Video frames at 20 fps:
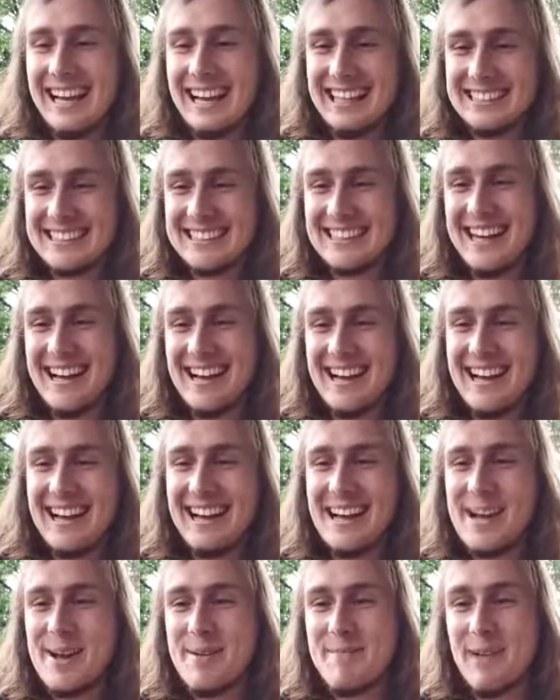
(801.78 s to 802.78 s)

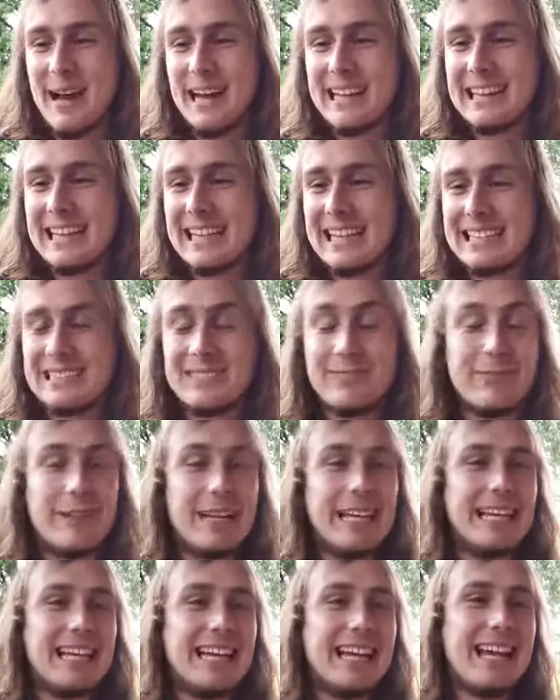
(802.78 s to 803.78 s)
So I think it's
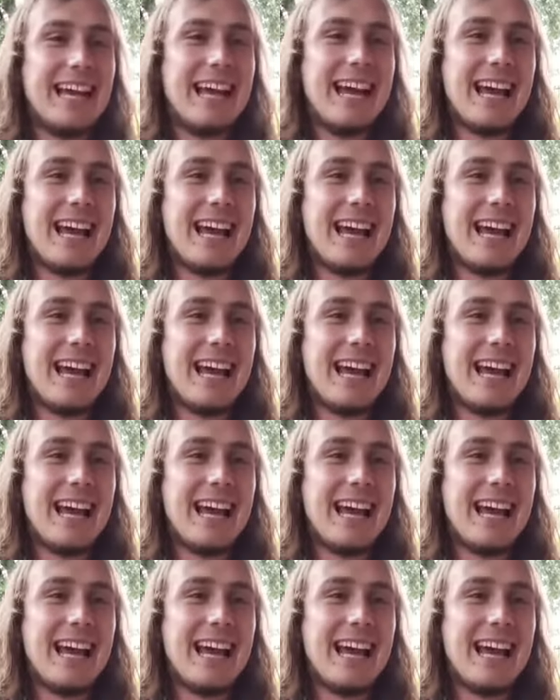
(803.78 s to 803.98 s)
fitting